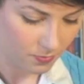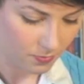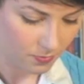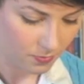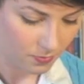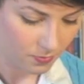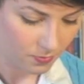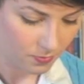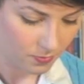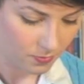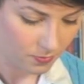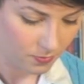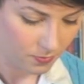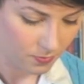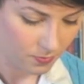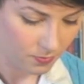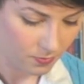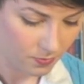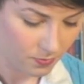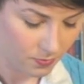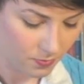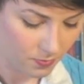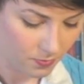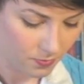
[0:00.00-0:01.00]

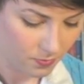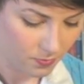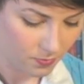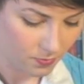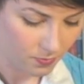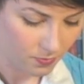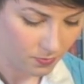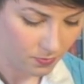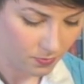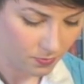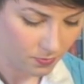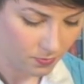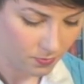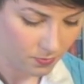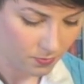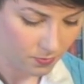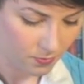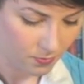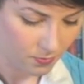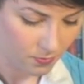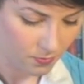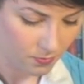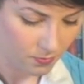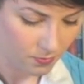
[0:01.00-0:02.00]
No one is speaking in this clip.